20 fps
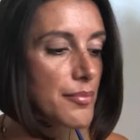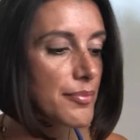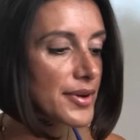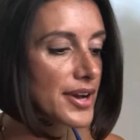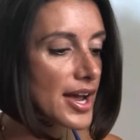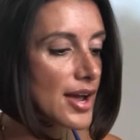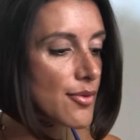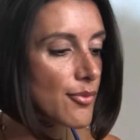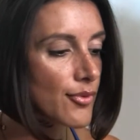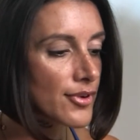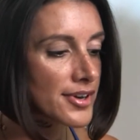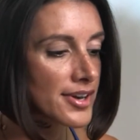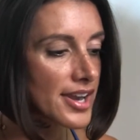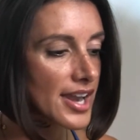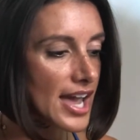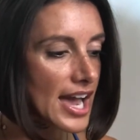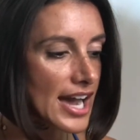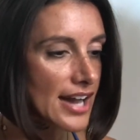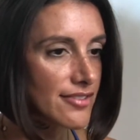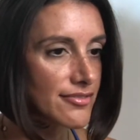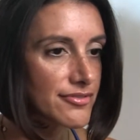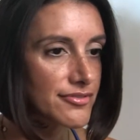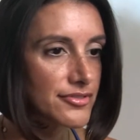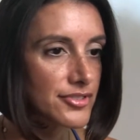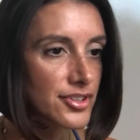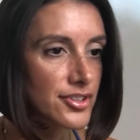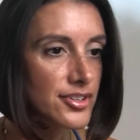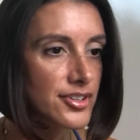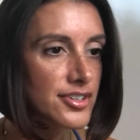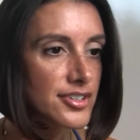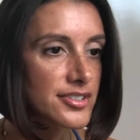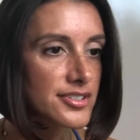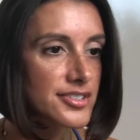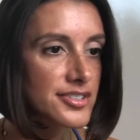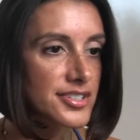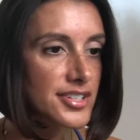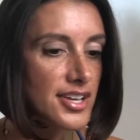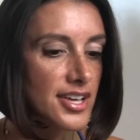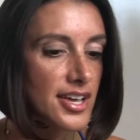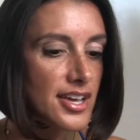but I wouldn't have learned,